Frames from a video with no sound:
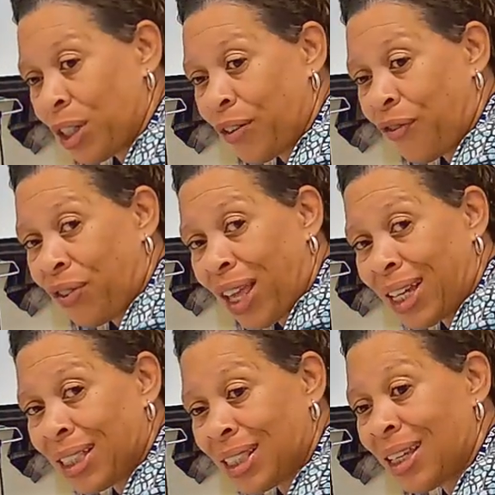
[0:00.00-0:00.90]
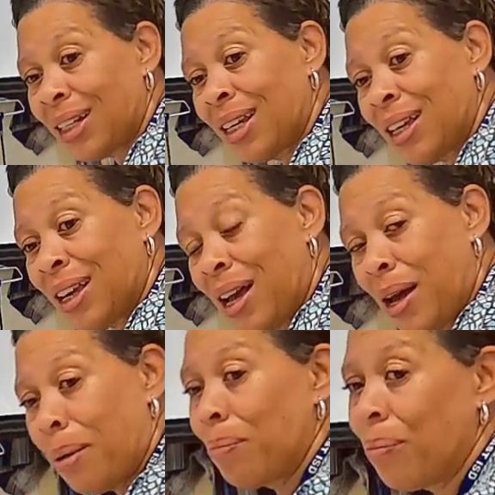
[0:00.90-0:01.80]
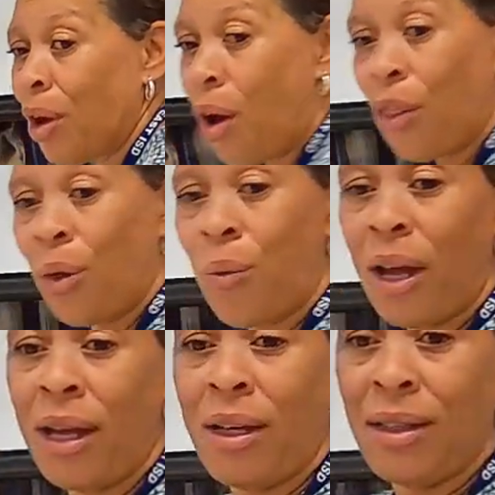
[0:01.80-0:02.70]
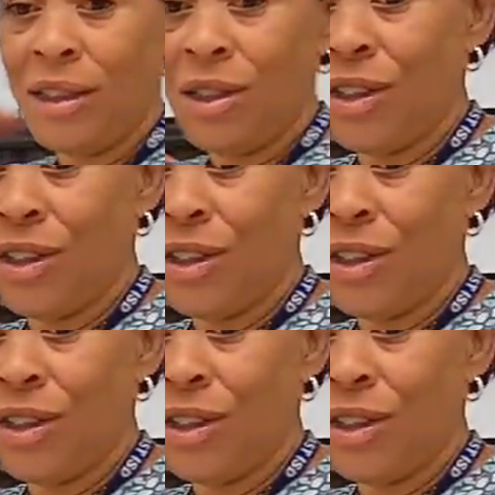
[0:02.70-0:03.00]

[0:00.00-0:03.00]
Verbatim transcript: you're going to flex it um, all the way